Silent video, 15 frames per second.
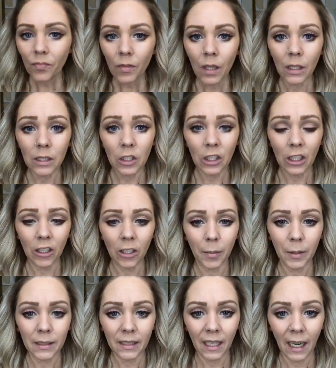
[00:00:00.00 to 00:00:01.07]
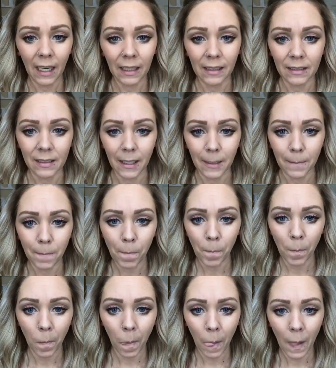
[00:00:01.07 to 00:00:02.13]
Did you hear him? He said, hi, Easton.
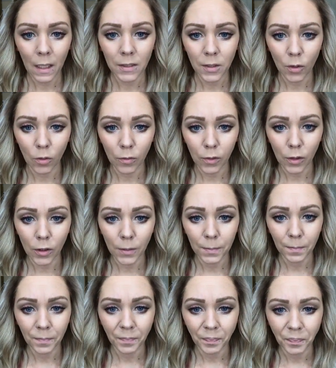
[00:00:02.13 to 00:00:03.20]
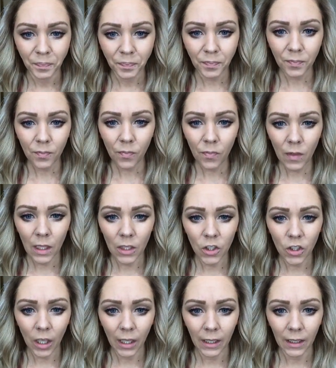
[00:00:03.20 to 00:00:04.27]
Soulful.
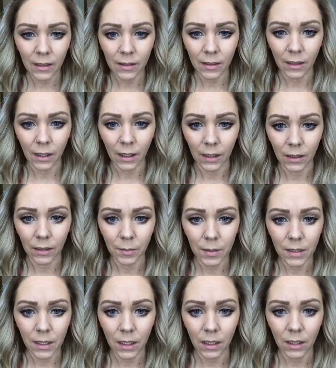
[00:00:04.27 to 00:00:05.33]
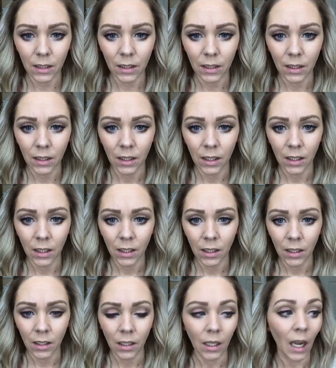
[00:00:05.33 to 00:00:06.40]
Shy as the light lip stain.
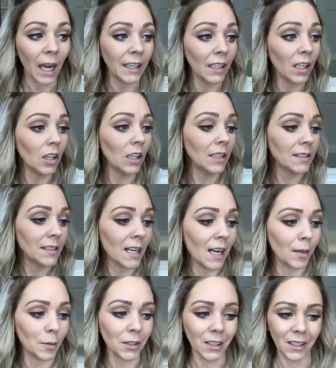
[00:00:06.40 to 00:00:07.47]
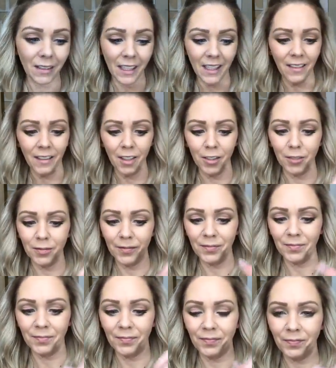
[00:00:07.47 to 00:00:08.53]
I know it's not really light, though.
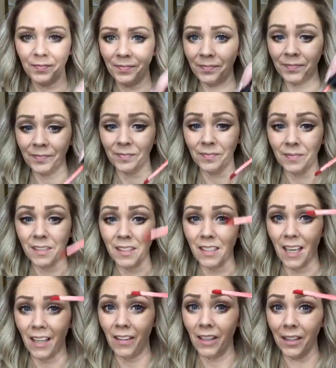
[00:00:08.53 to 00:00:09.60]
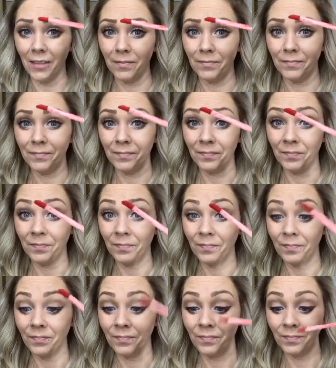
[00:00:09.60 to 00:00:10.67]
It's not light.
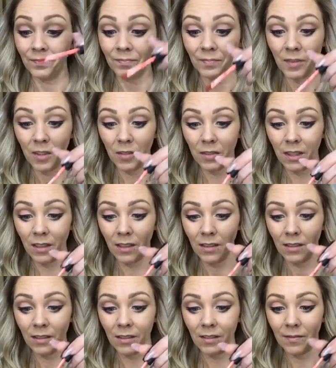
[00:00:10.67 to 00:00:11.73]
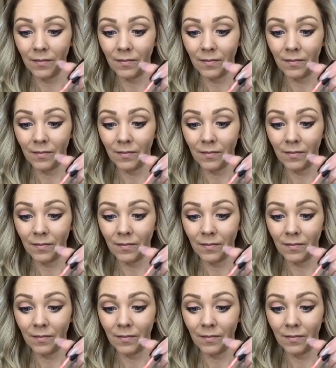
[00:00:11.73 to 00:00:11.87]
Do you see this?